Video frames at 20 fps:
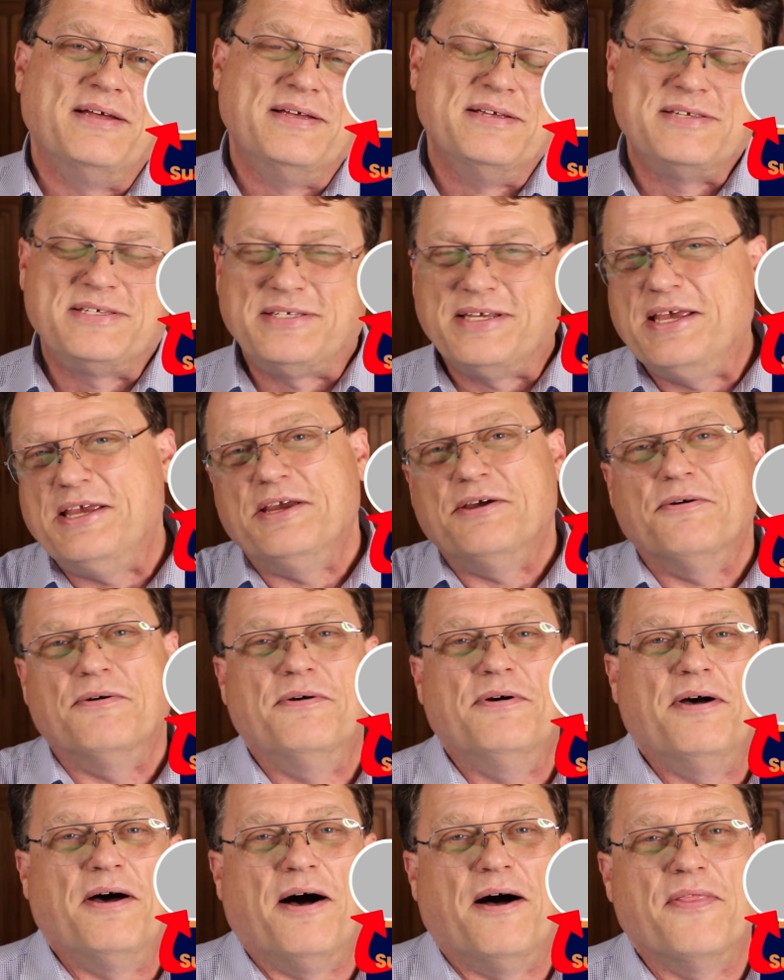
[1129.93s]
See you
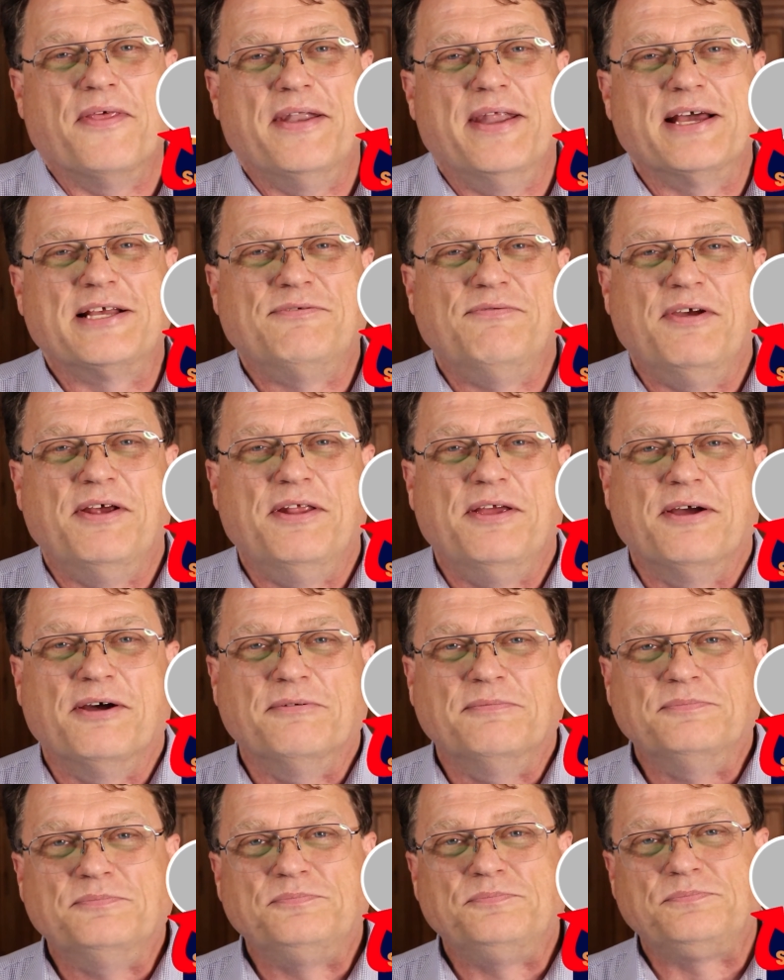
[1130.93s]
on the next
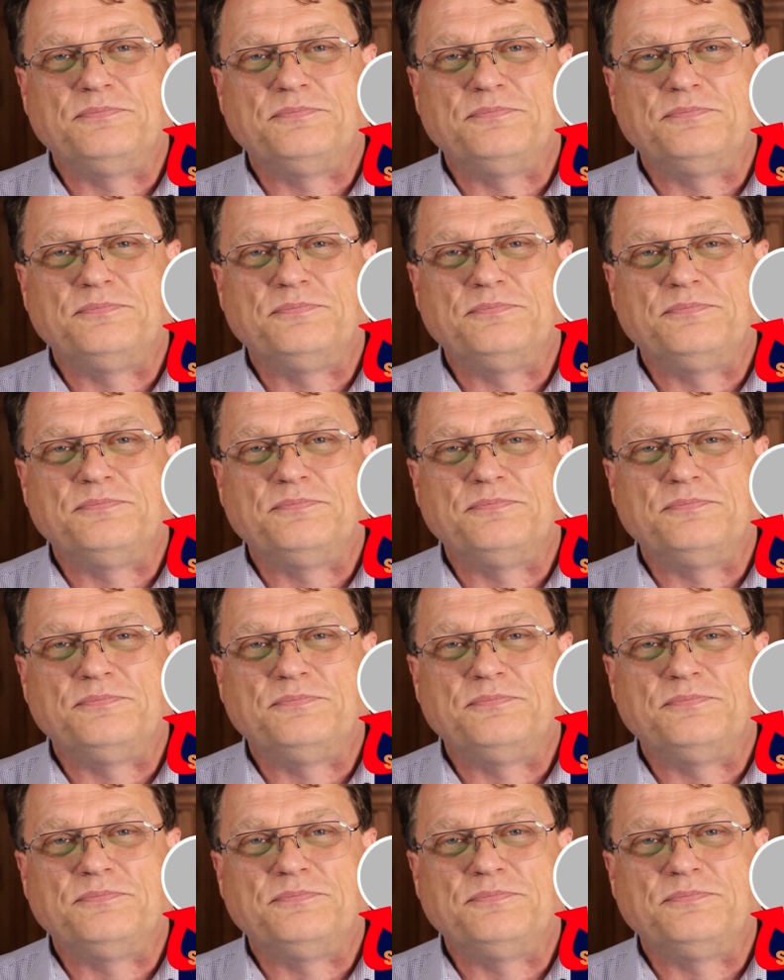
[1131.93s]
video.